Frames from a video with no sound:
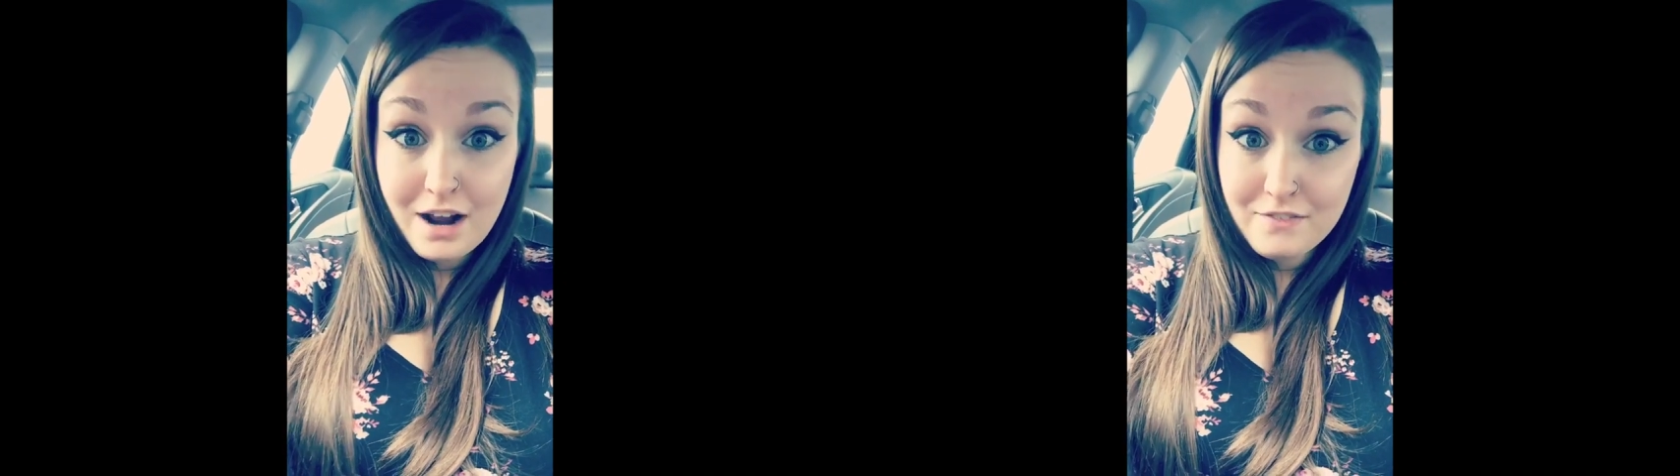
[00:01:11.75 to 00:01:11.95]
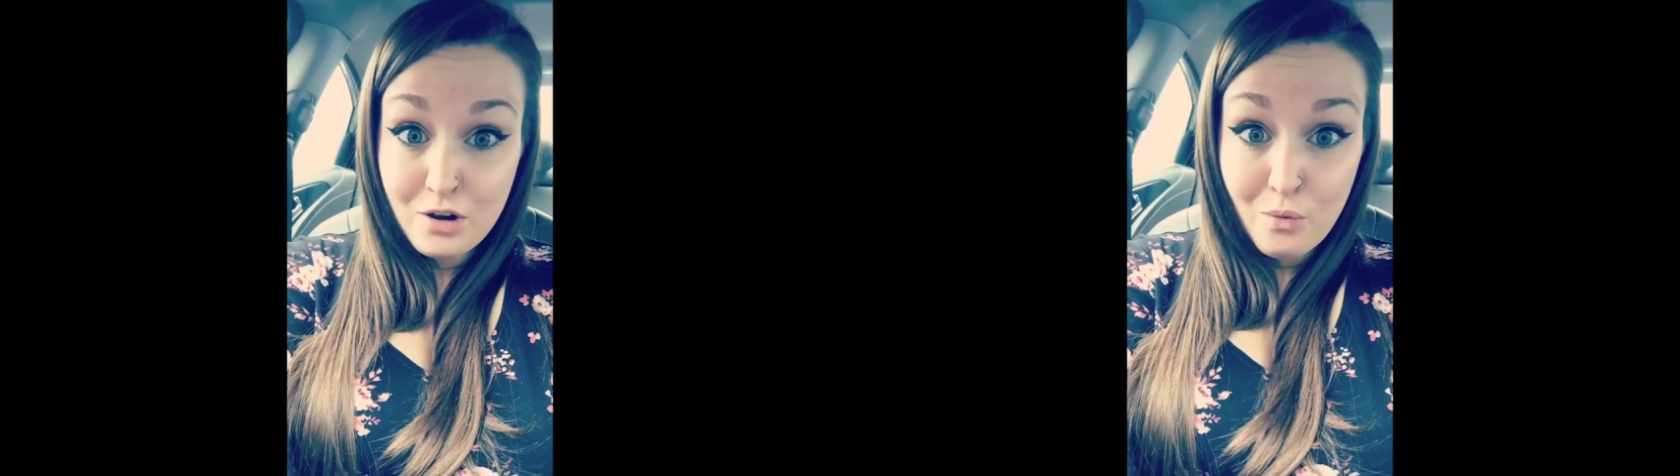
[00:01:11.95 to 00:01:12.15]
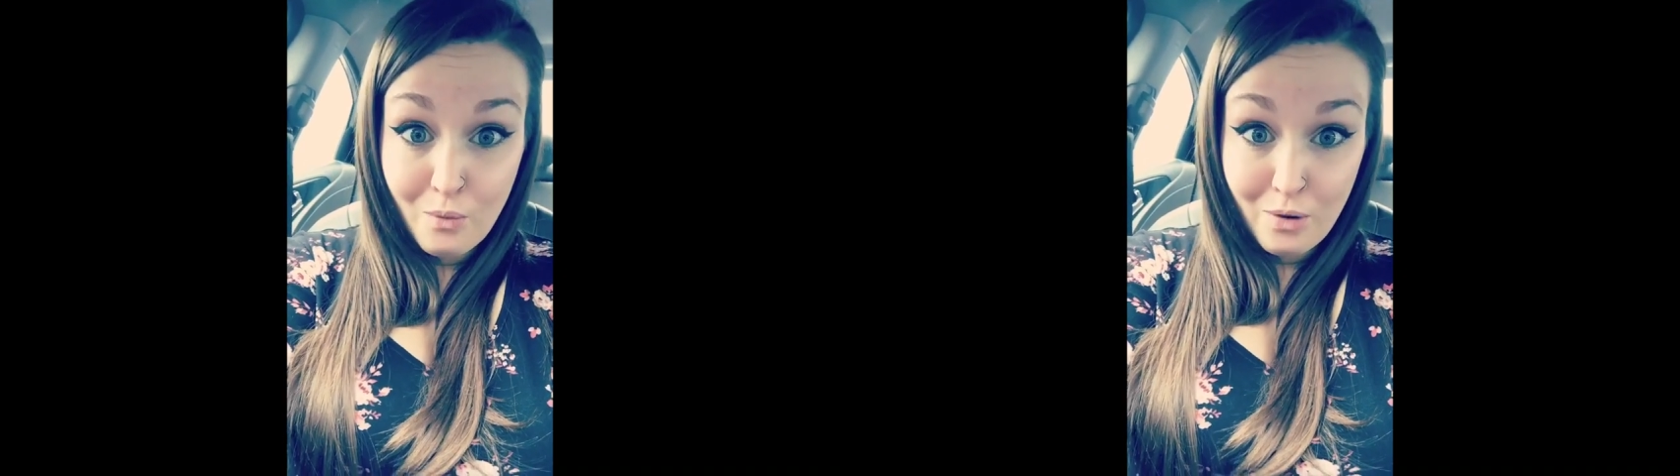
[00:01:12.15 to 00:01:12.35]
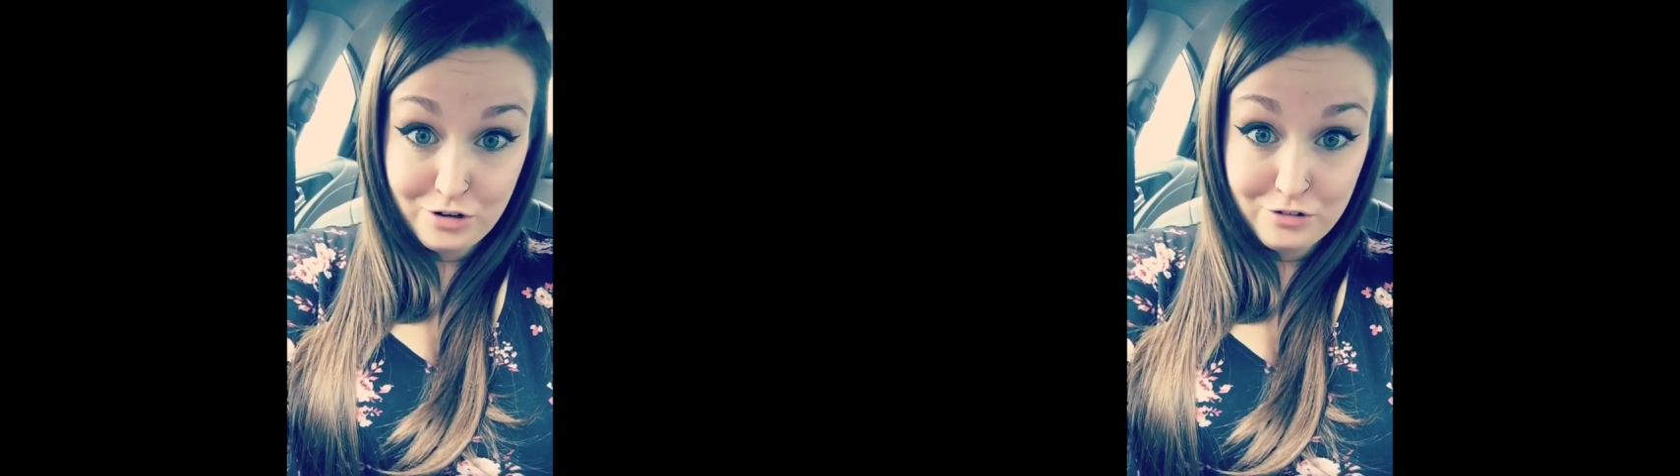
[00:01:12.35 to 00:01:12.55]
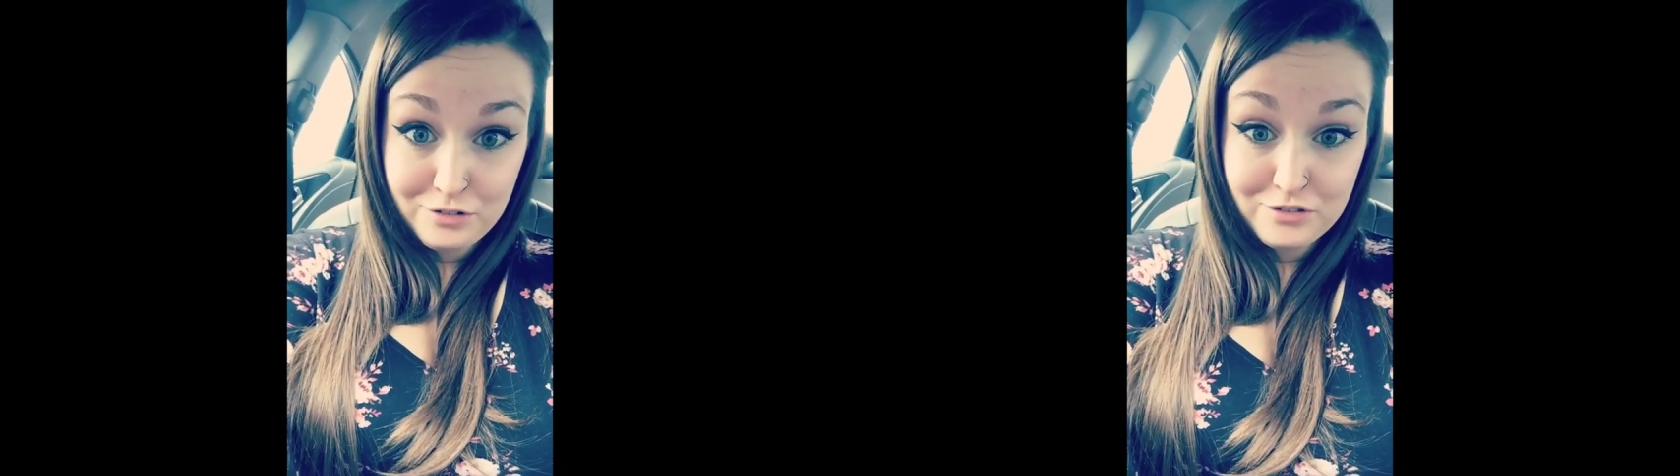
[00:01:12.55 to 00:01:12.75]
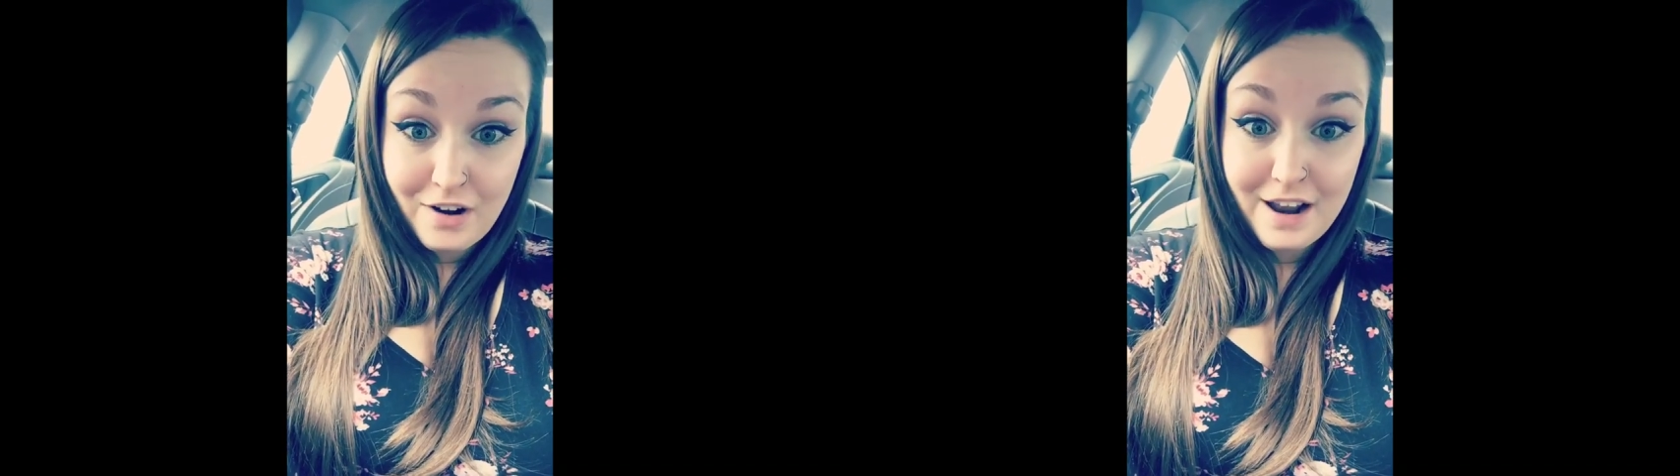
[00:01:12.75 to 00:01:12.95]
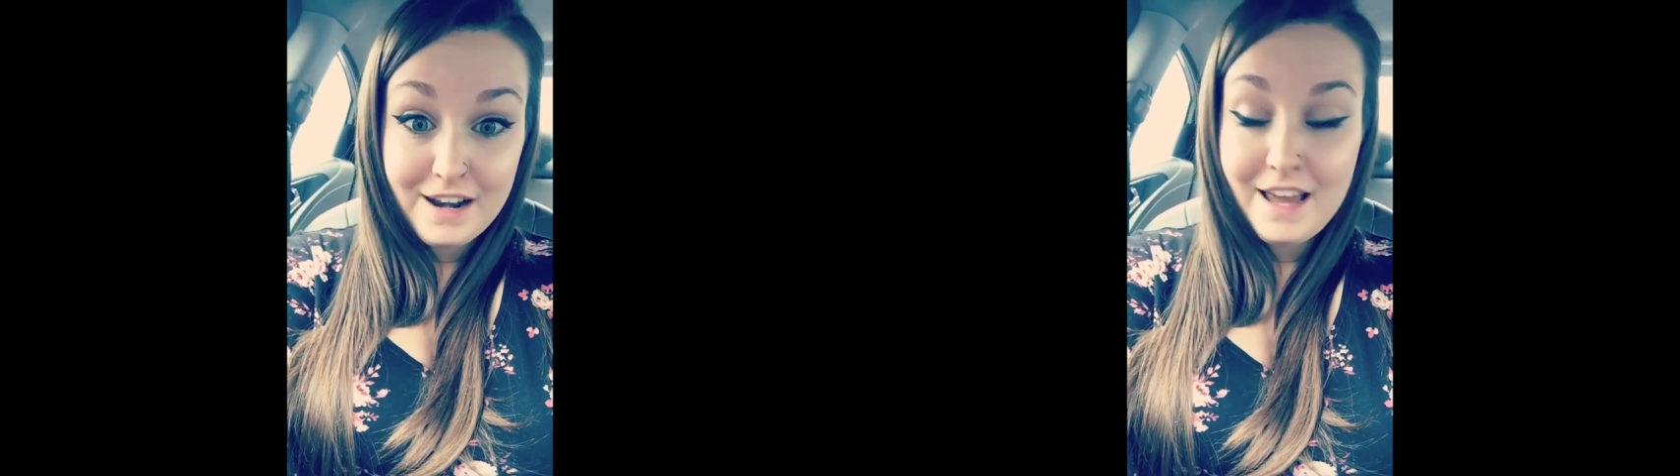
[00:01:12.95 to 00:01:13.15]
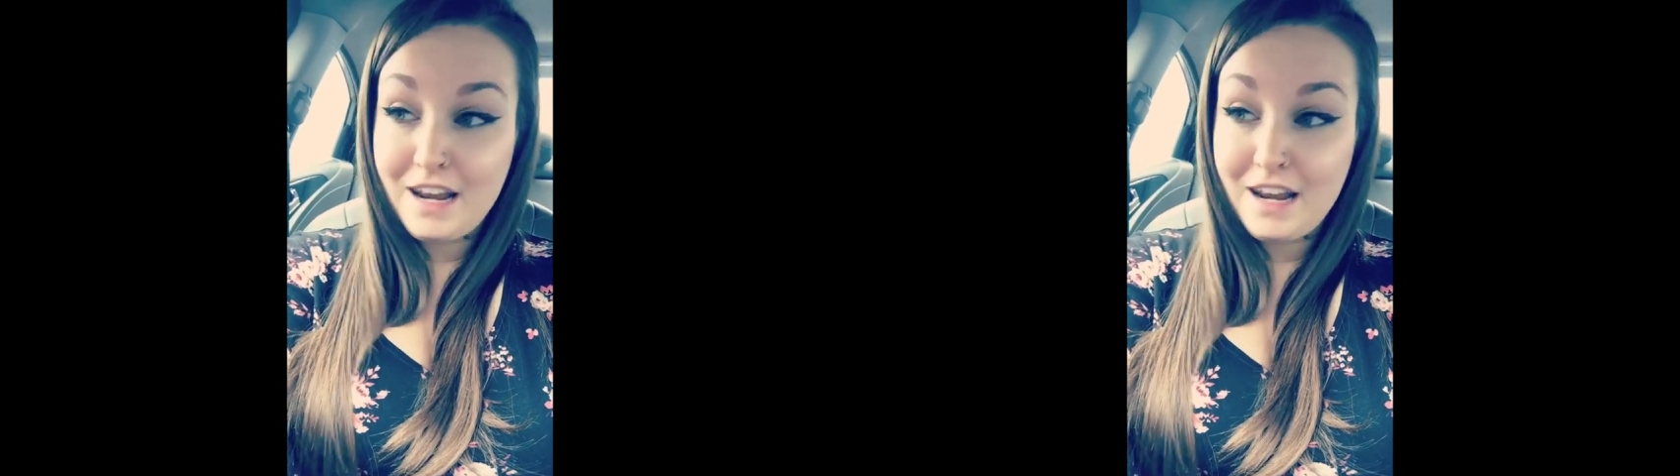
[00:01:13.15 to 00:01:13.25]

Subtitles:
having a wonderful Friday,